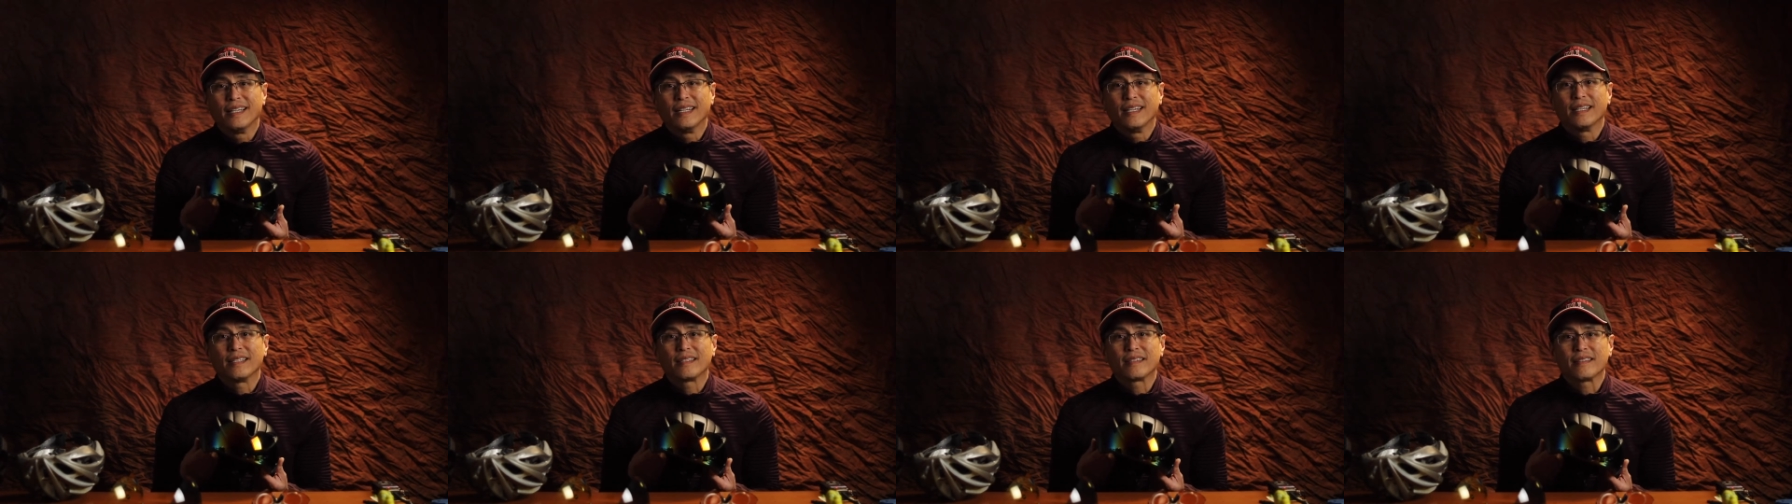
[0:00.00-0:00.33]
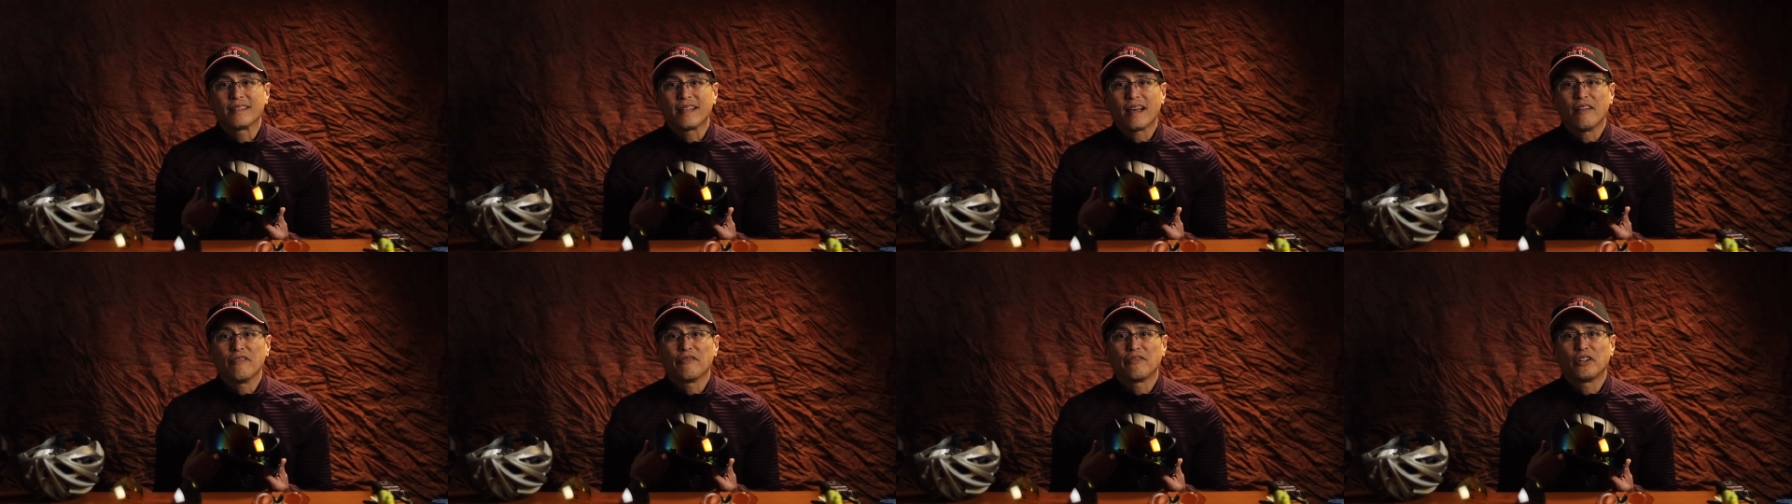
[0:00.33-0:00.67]
it's
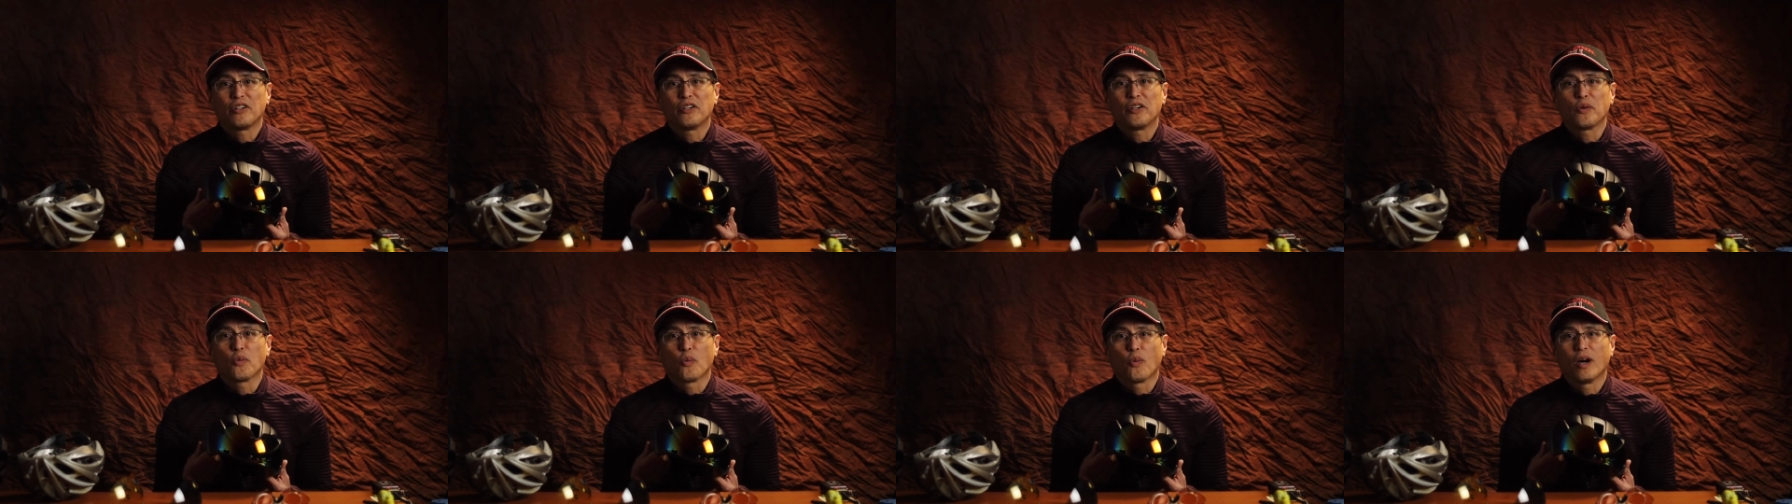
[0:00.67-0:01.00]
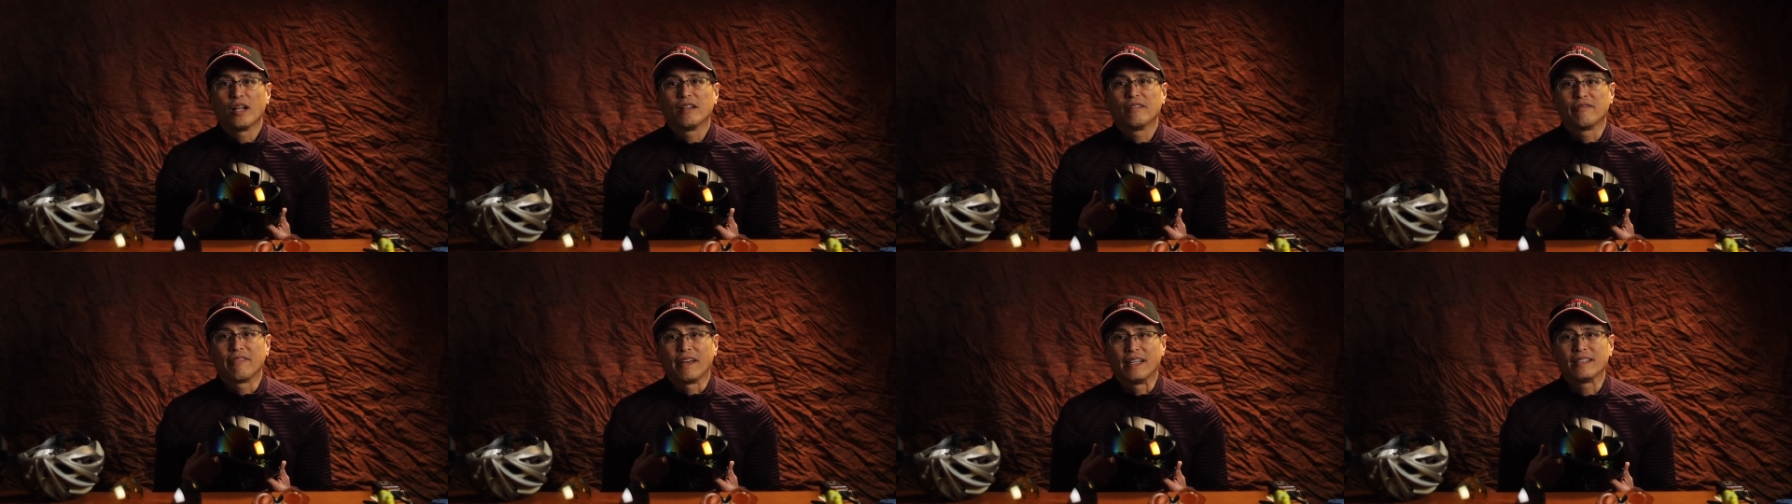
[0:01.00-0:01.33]
not very
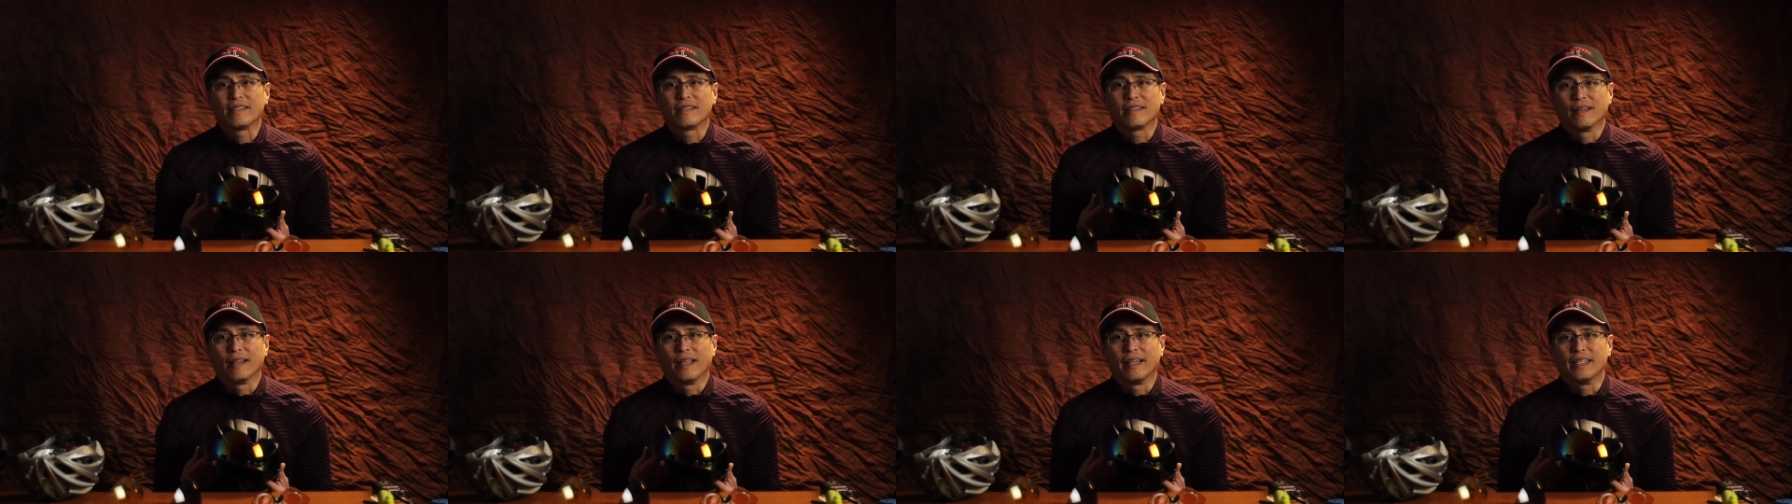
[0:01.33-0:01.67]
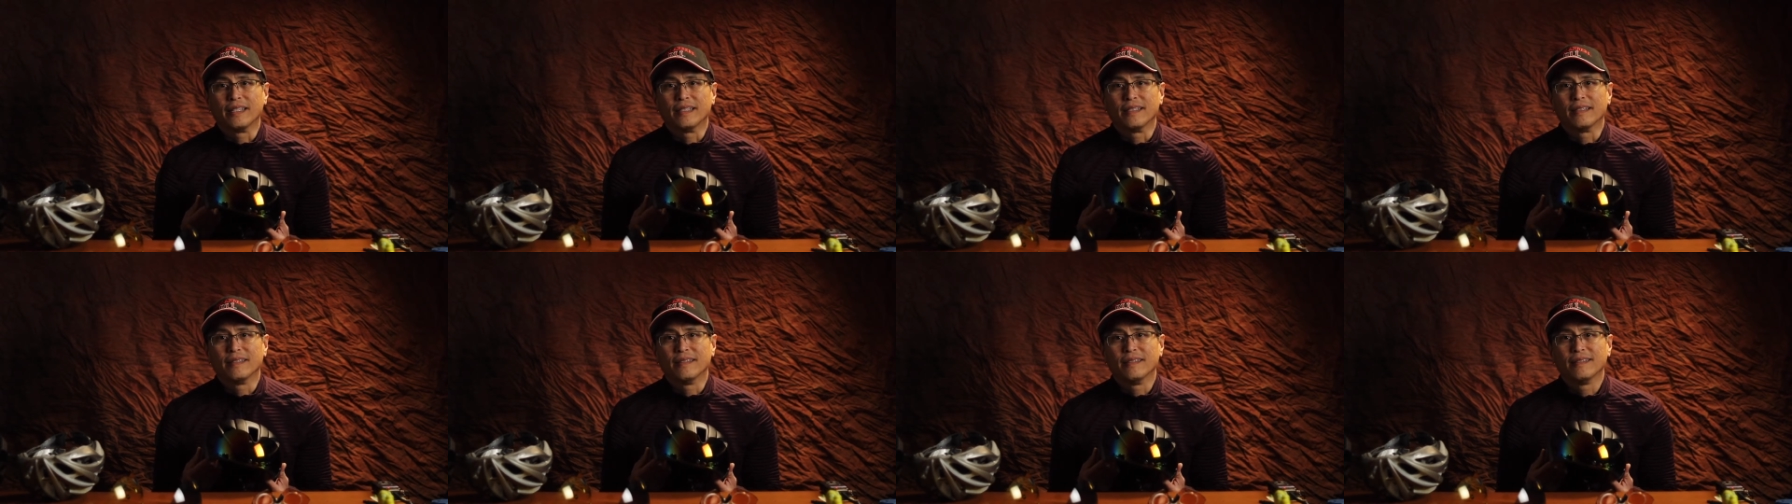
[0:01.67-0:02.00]
well
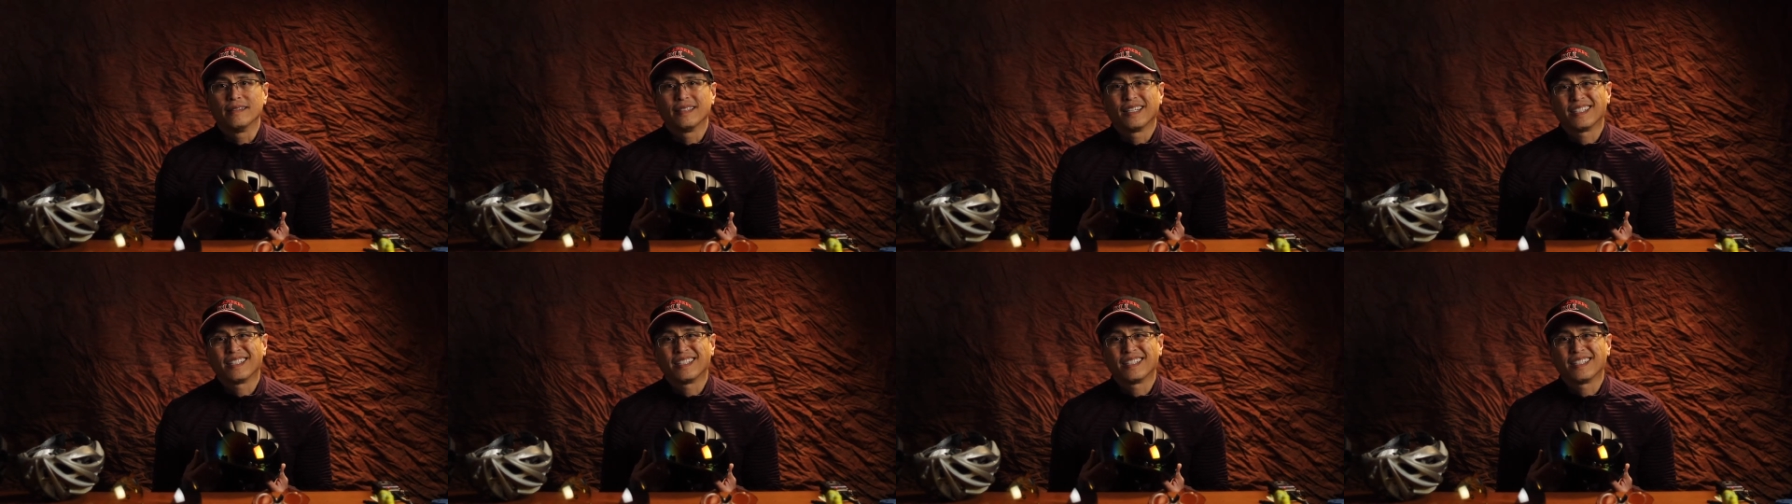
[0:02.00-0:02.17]
ventilated